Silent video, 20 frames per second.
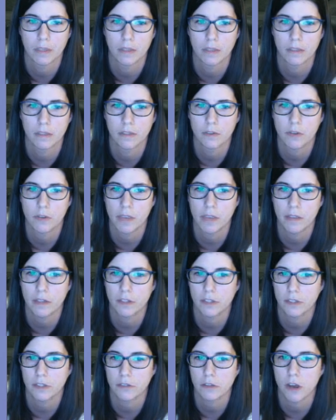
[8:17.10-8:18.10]
So again,
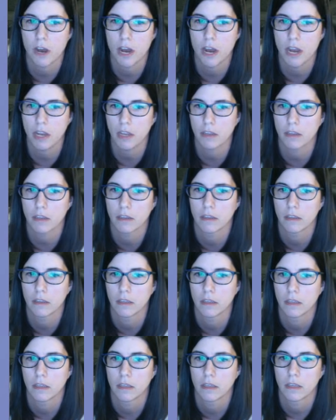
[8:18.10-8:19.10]
that's just Lock
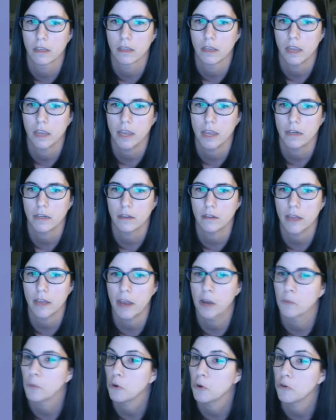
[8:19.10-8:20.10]
and
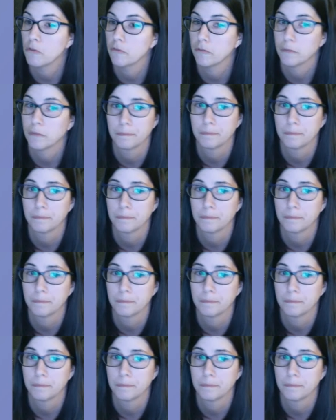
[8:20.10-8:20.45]
Allow Move.